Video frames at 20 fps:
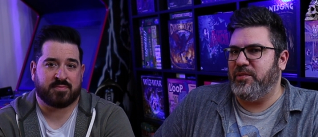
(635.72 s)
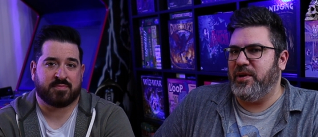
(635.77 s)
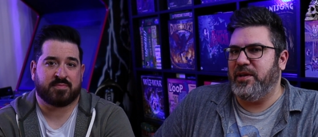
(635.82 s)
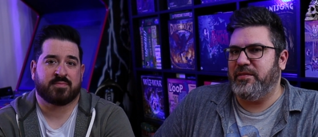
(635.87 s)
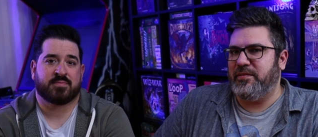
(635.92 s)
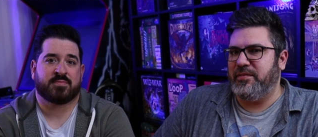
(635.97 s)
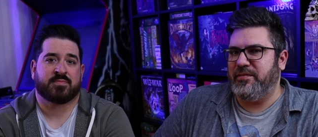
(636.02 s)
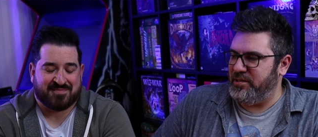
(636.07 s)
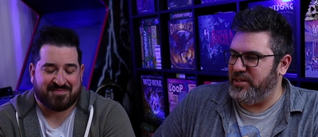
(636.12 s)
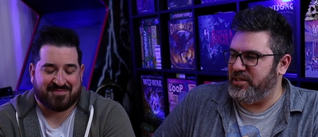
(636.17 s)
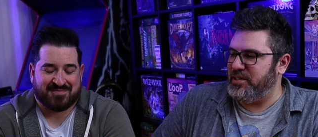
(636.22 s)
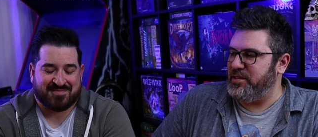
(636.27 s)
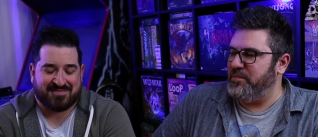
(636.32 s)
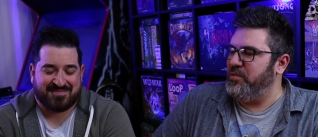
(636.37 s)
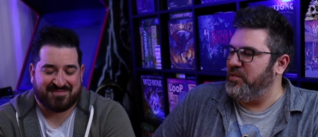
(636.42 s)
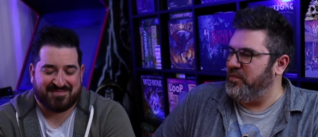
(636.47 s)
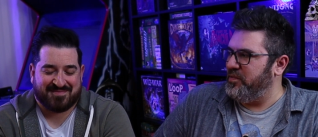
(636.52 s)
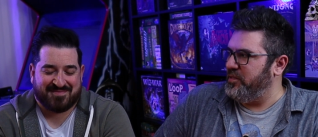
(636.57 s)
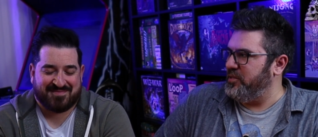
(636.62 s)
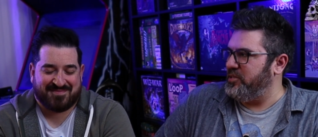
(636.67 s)
Speaker 1: with, just to
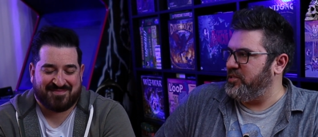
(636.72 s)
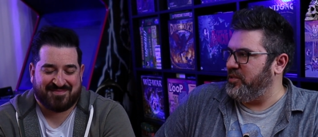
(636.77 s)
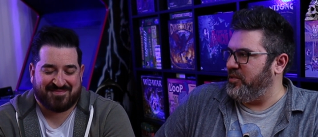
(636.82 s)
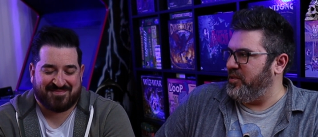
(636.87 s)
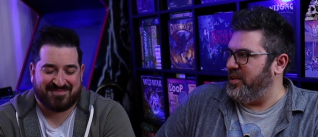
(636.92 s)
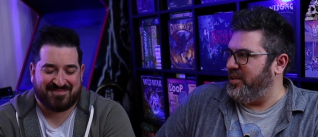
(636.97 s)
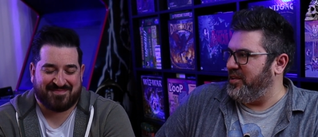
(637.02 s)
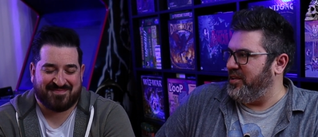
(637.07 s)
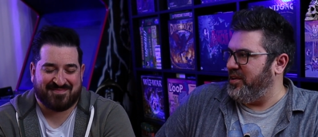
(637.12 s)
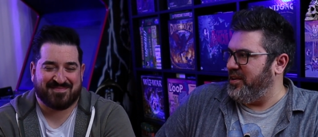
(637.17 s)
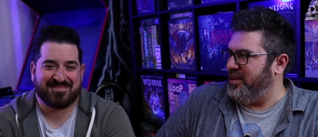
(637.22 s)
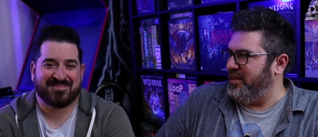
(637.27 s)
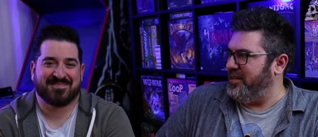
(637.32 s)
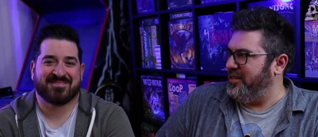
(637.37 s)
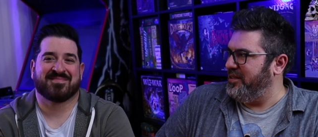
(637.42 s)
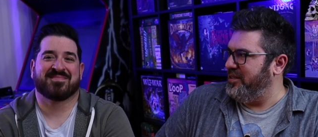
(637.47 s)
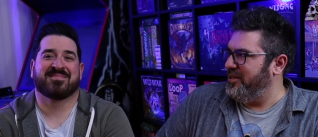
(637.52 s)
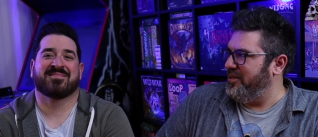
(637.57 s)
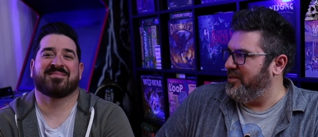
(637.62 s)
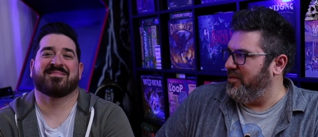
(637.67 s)
move the story along
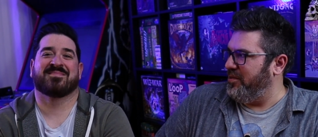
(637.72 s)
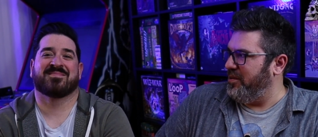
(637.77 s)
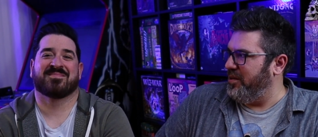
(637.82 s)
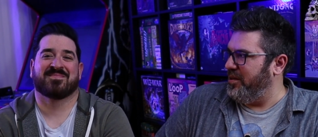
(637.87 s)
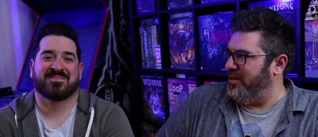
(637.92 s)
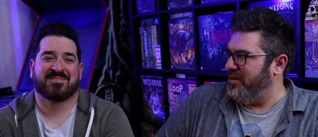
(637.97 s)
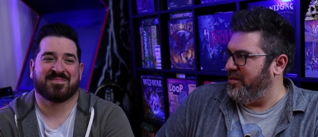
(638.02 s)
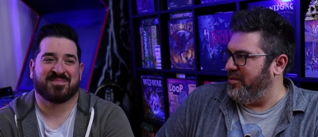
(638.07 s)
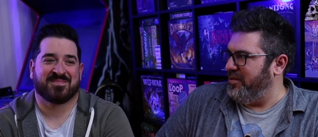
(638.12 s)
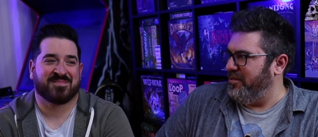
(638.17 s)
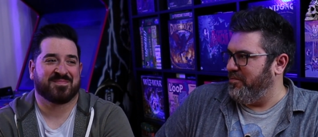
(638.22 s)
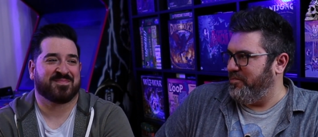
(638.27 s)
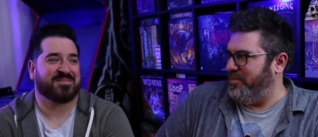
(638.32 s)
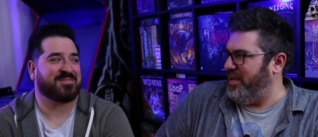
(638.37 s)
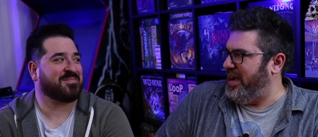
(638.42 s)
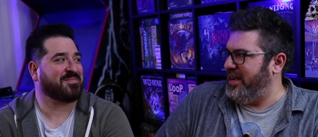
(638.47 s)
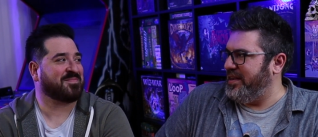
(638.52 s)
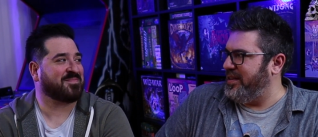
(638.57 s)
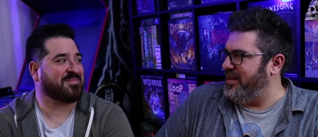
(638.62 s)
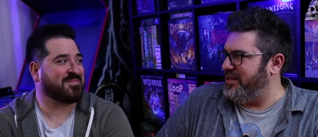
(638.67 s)
or or
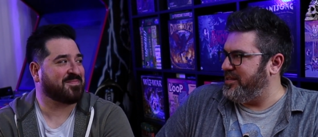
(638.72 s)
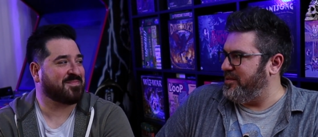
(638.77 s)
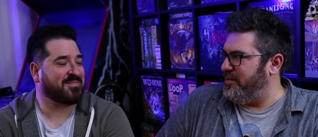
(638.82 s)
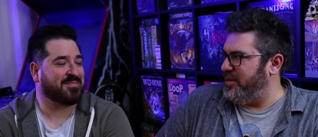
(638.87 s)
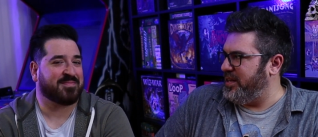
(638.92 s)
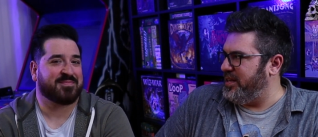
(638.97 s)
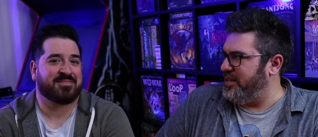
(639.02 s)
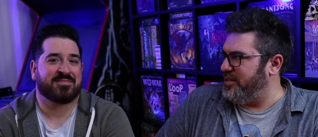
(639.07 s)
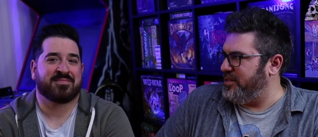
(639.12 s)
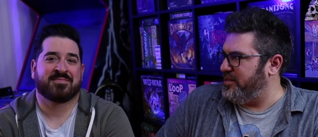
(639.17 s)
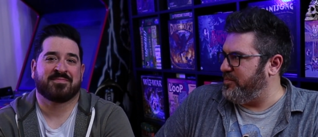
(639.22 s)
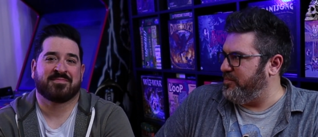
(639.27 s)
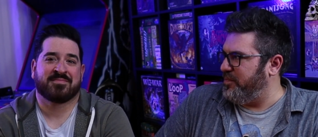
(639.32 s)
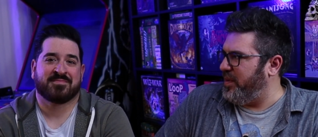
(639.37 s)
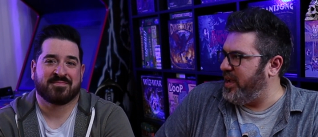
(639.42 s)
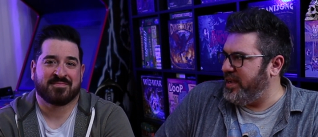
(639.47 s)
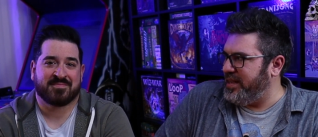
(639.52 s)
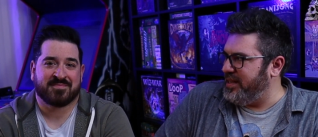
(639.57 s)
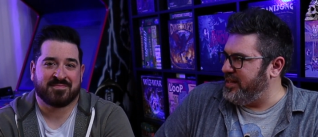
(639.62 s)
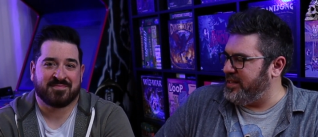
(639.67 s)
buy into it and just
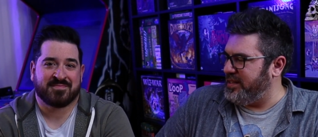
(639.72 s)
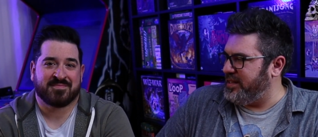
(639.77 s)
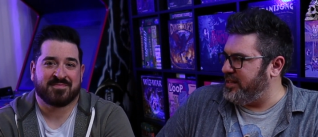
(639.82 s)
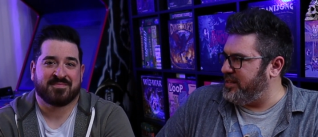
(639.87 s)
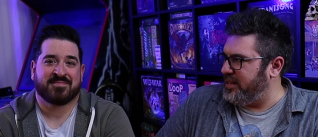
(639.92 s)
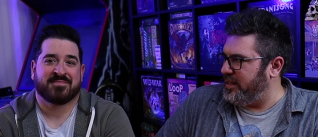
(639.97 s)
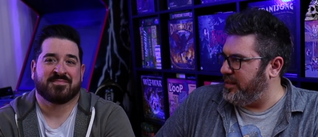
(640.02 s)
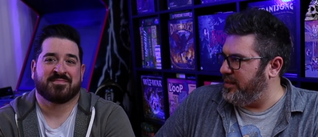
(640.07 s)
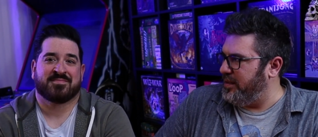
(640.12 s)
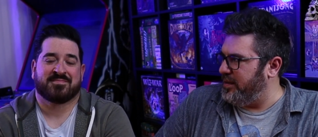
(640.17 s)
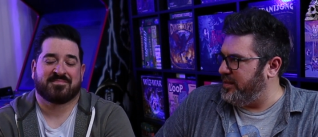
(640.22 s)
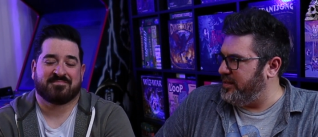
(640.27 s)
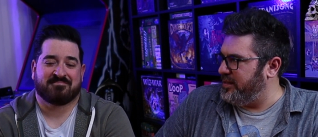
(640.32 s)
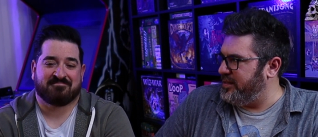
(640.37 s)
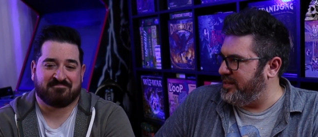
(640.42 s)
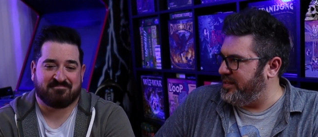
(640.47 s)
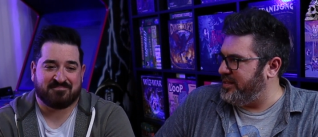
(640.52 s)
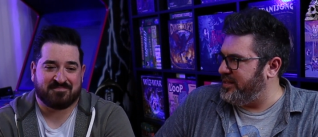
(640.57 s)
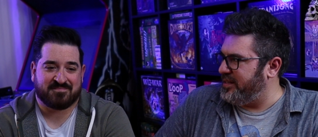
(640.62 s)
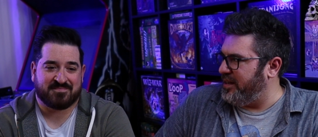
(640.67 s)
buy into the
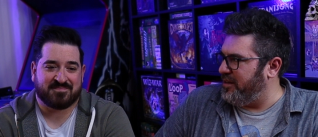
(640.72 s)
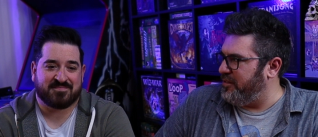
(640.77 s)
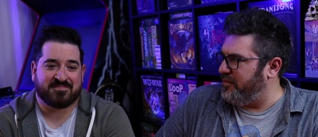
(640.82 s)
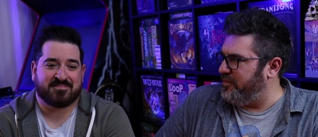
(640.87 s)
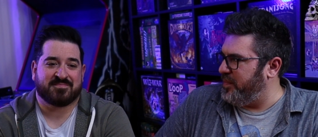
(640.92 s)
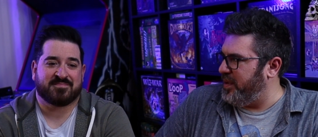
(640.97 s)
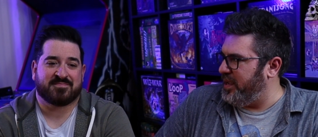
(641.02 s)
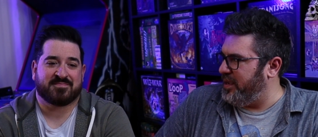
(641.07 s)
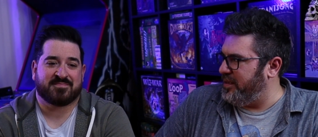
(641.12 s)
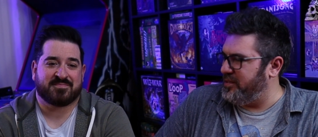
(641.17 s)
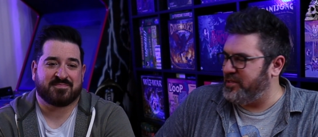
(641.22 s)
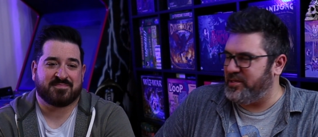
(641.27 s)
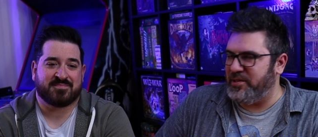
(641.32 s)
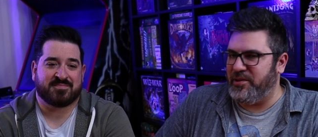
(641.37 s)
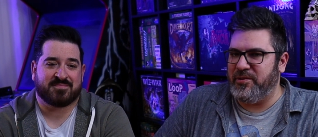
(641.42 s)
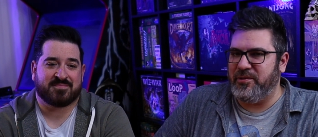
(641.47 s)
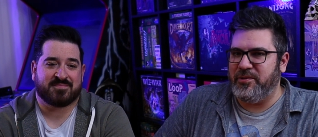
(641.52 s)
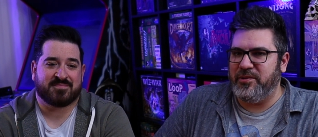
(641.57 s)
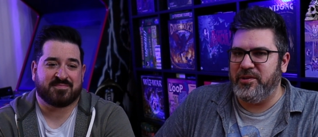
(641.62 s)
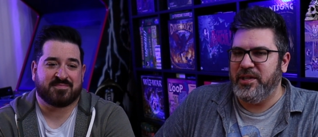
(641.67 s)
silliness instead of being
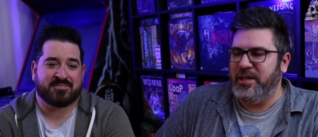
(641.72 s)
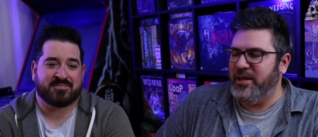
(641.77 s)
so